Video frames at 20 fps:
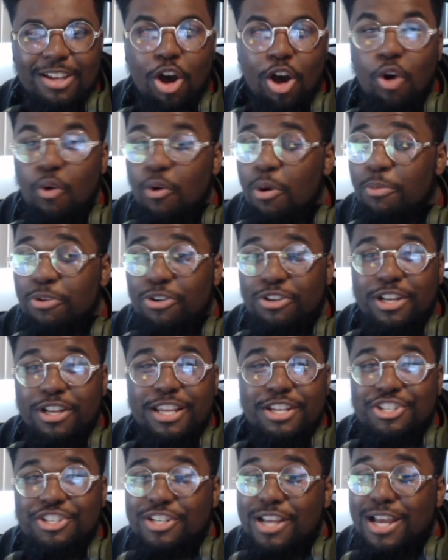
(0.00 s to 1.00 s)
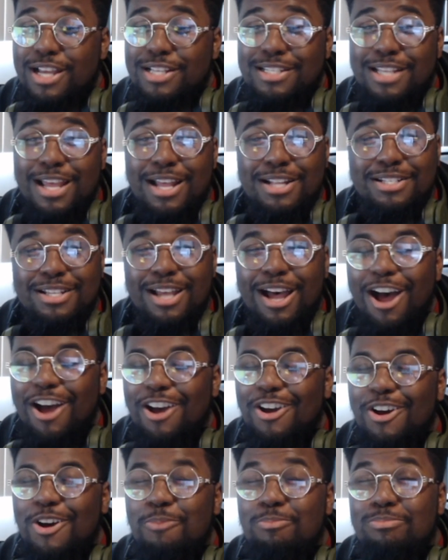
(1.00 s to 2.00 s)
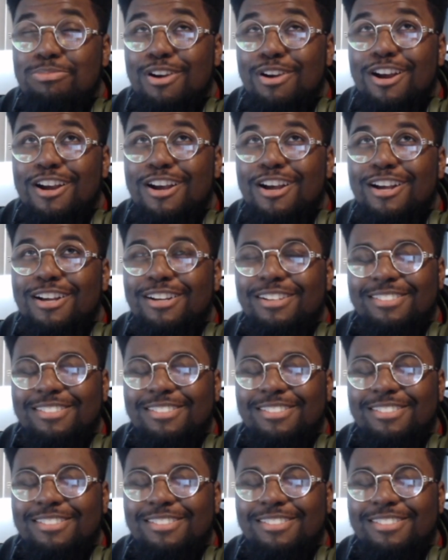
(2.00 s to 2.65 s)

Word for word: Oh, one more thing. Shouts out to... bruh.